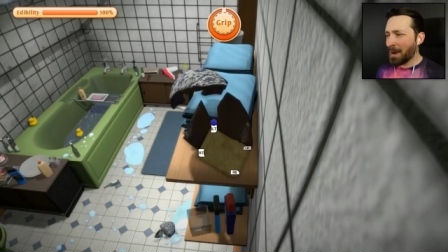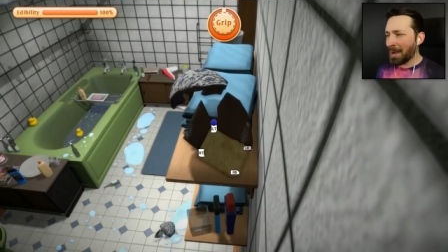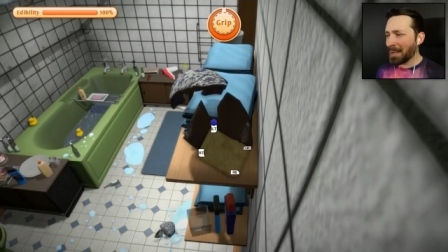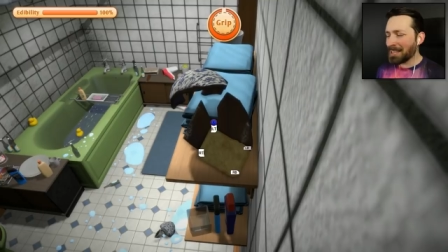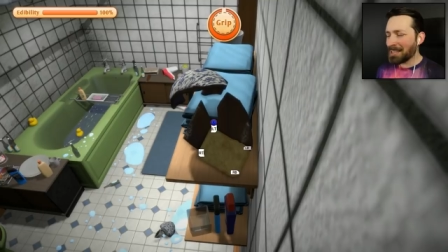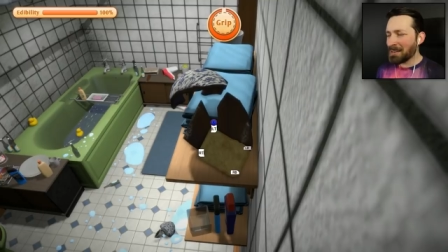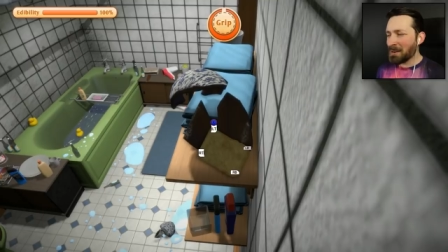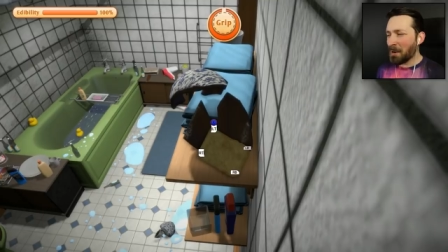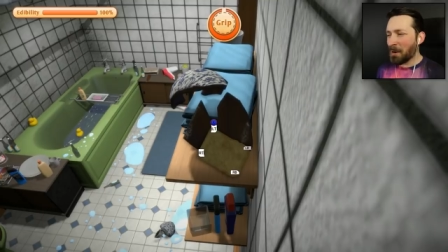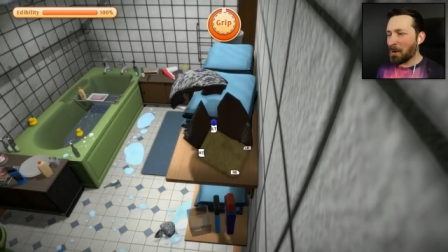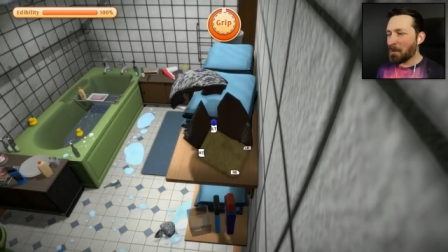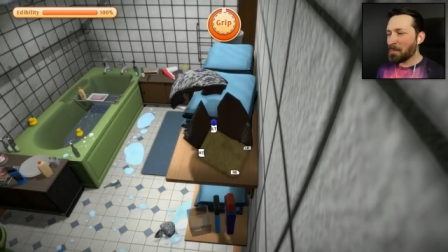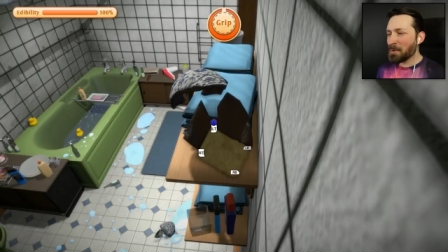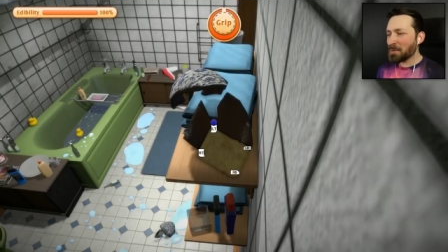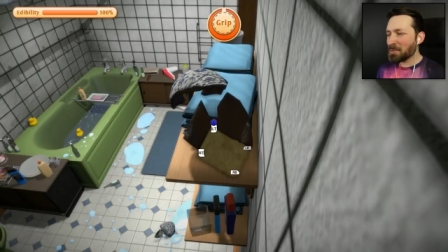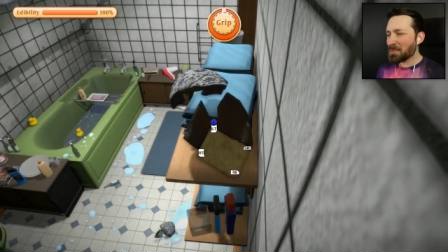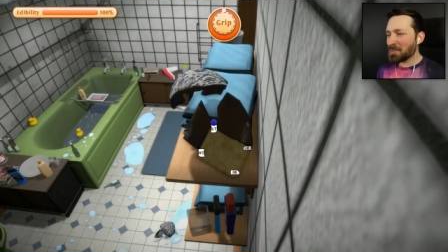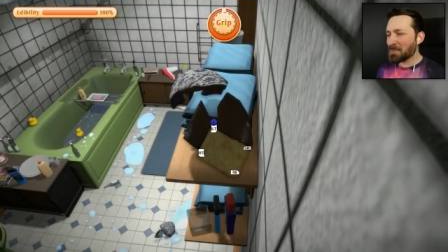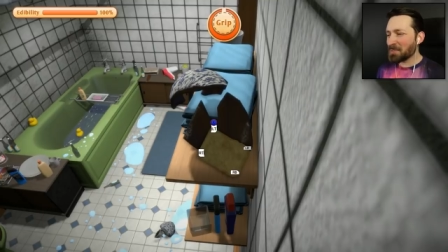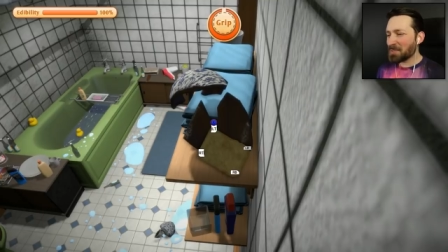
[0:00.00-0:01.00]
I can
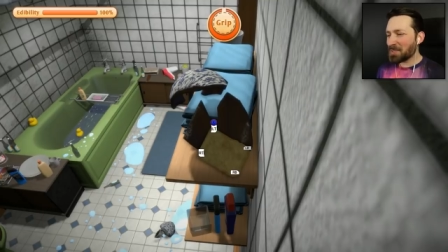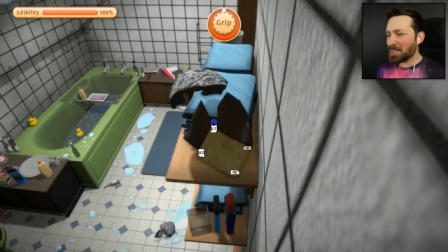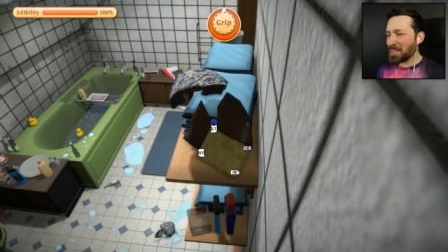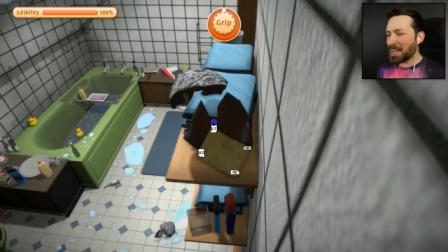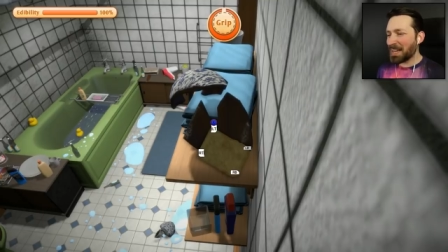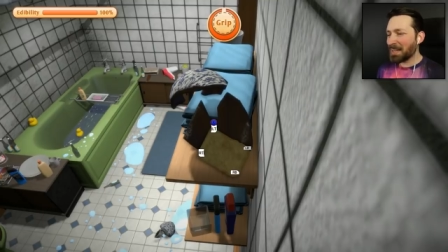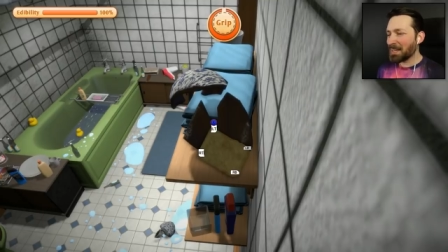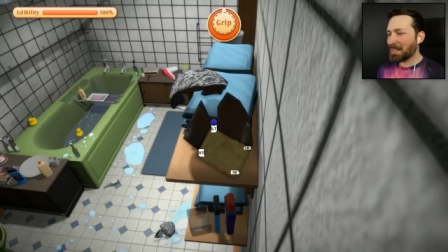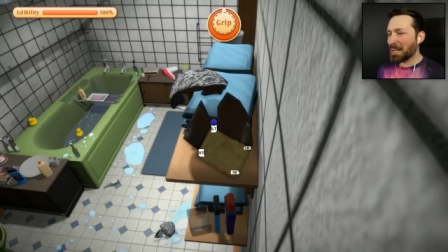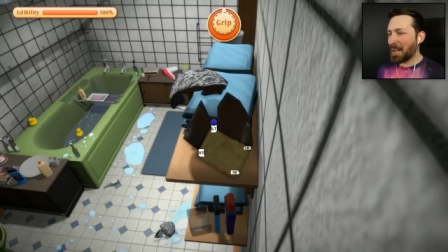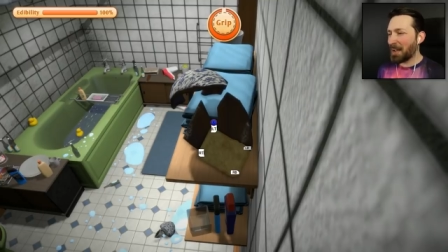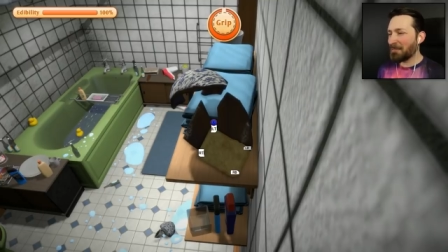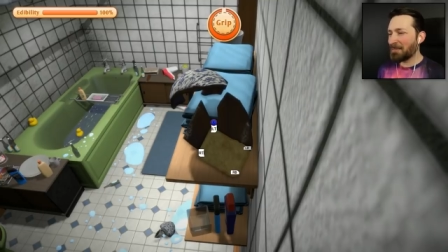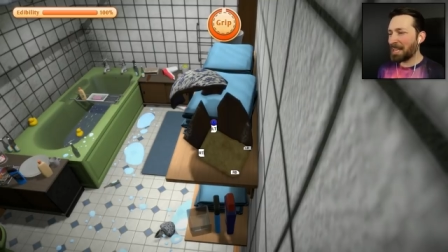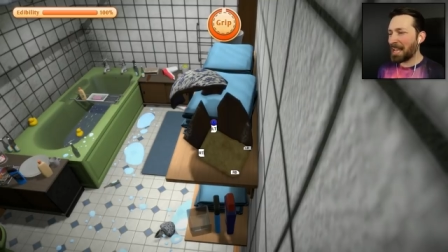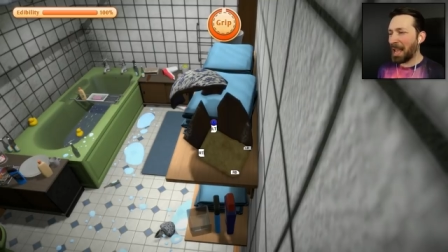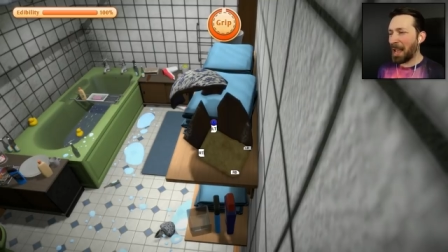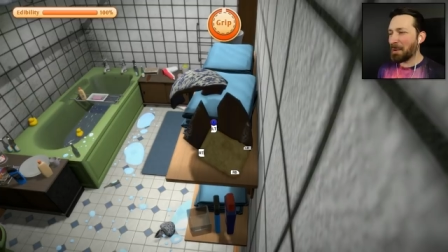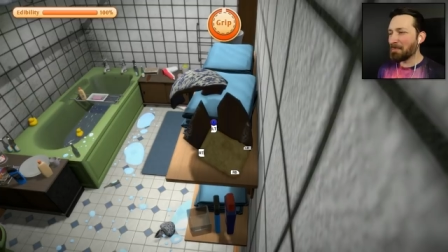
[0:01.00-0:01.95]
almost understand having